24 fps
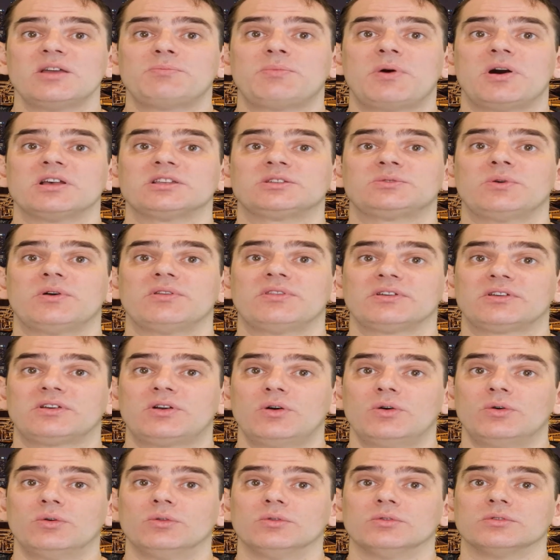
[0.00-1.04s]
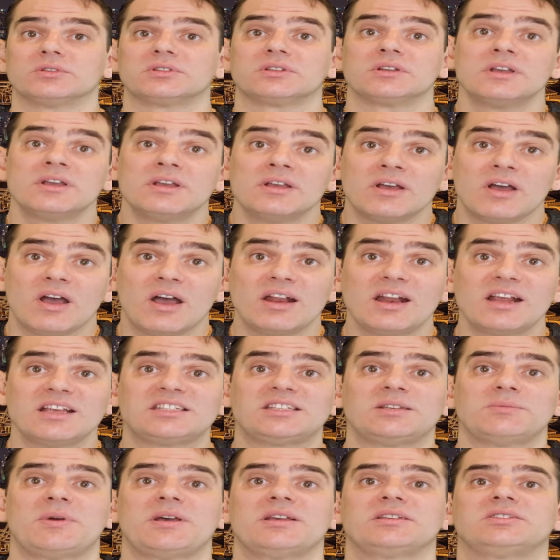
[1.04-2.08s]
bahts worth of calls and
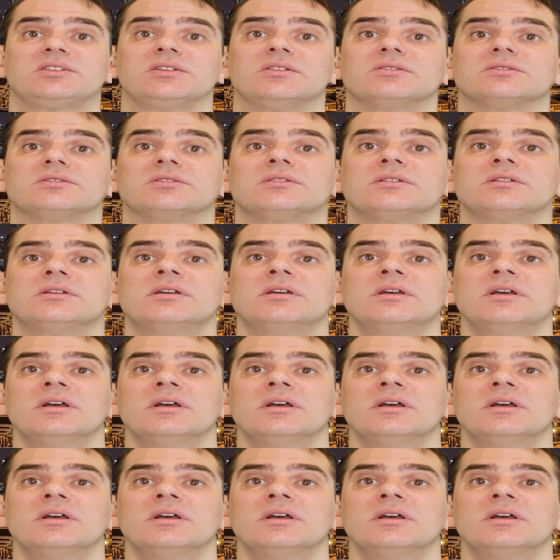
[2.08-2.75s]
SMSs.